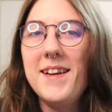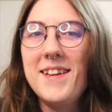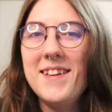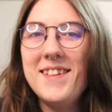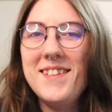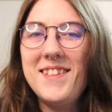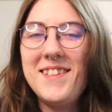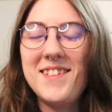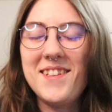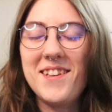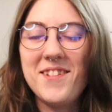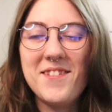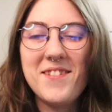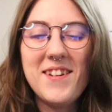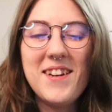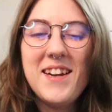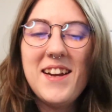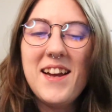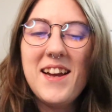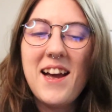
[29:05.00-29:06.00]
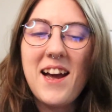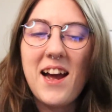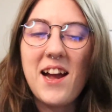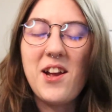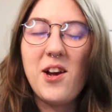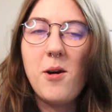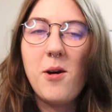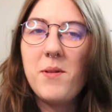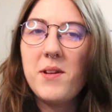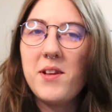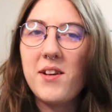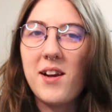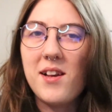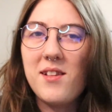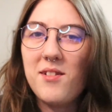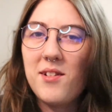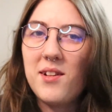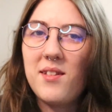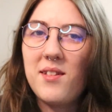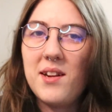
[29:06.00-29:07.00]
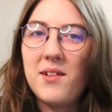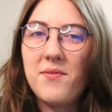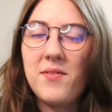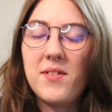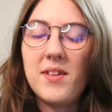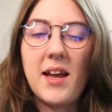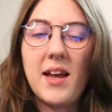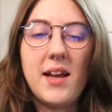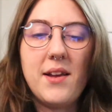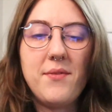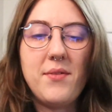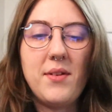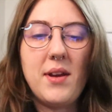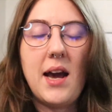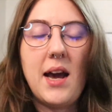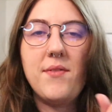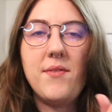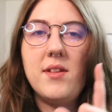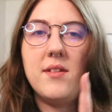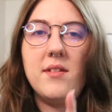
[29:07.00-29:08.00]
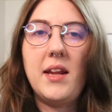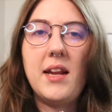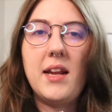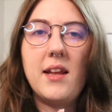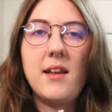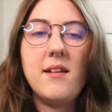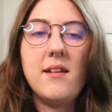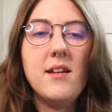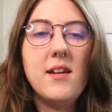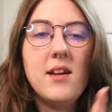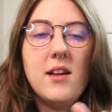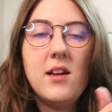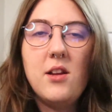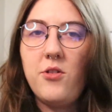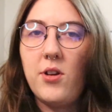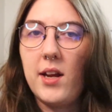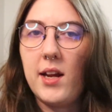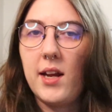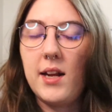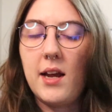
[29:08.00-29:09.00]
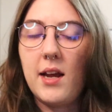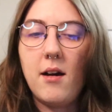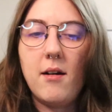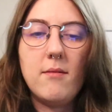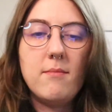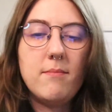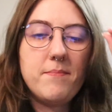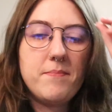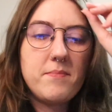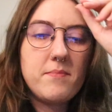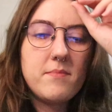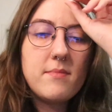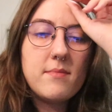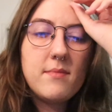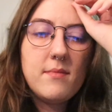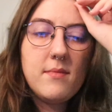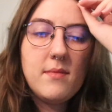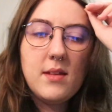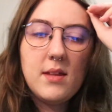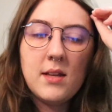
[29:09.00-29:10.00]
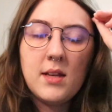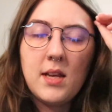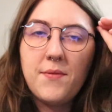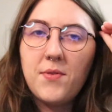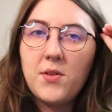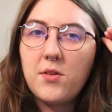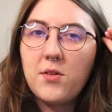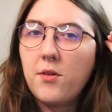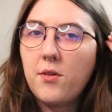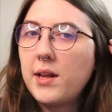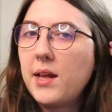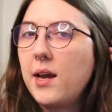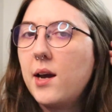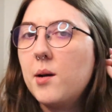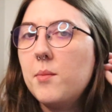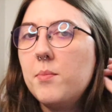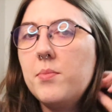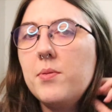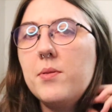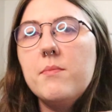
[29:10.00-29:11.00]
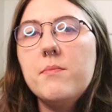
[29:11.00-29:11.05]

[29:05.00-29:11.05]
So I hope that you guys are excited for that. If you haven't seen it, check it out if it's already up.